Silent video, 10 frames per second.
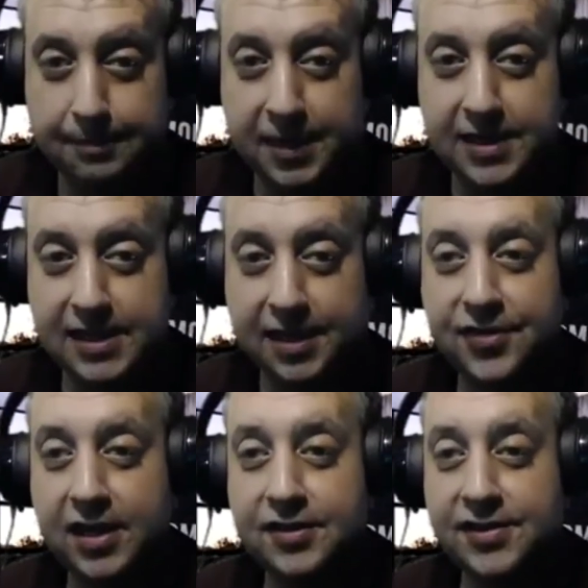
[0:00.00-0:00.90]
because I
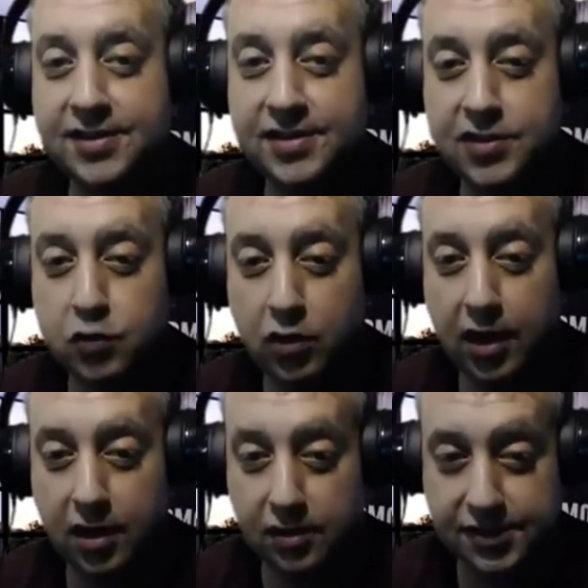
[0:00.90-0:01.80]
think this is
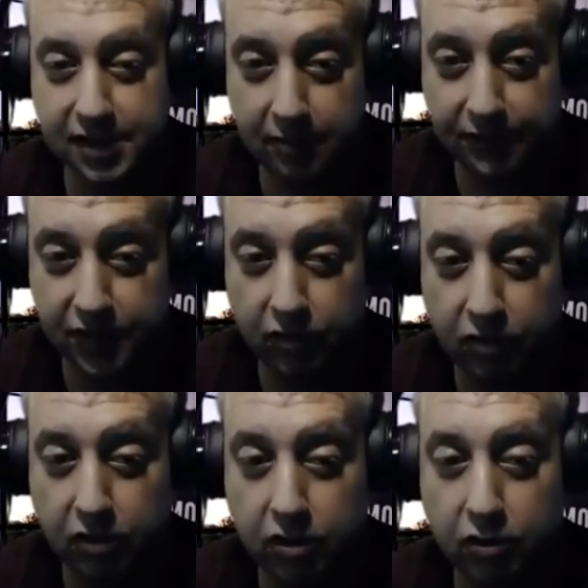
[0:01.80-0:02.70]
where some of you
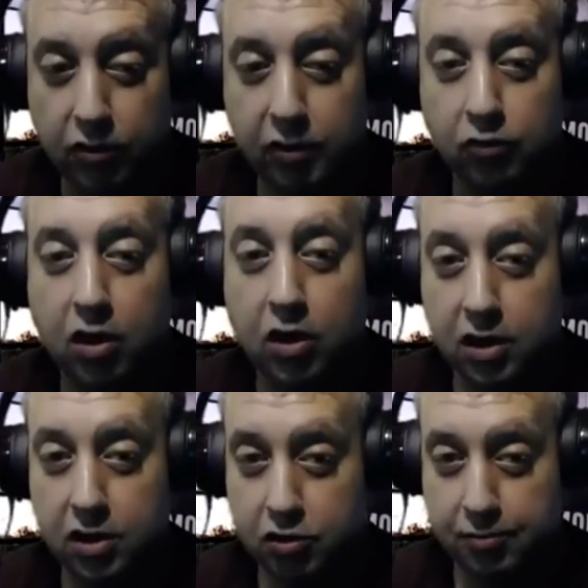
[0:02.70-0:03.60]
are going wrong a
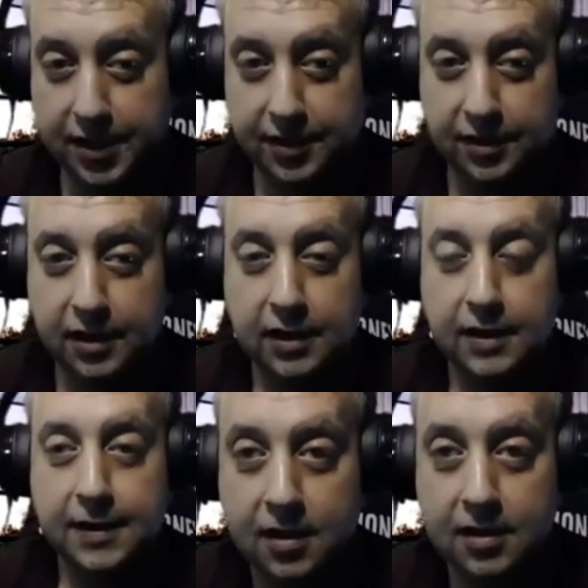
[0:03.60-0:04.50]
little bit.
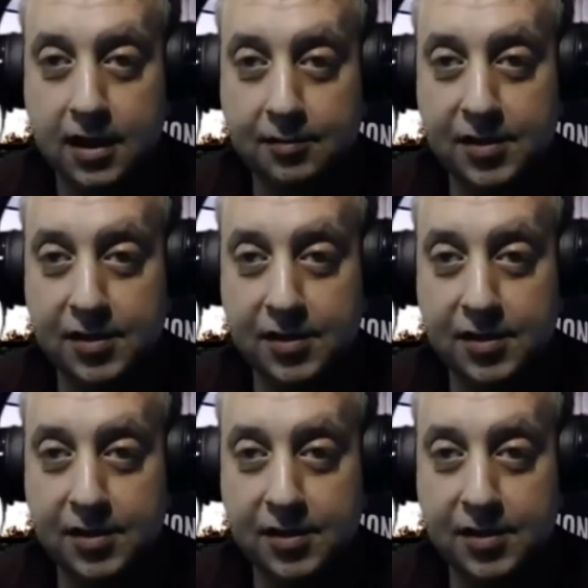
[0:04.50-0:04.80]
Let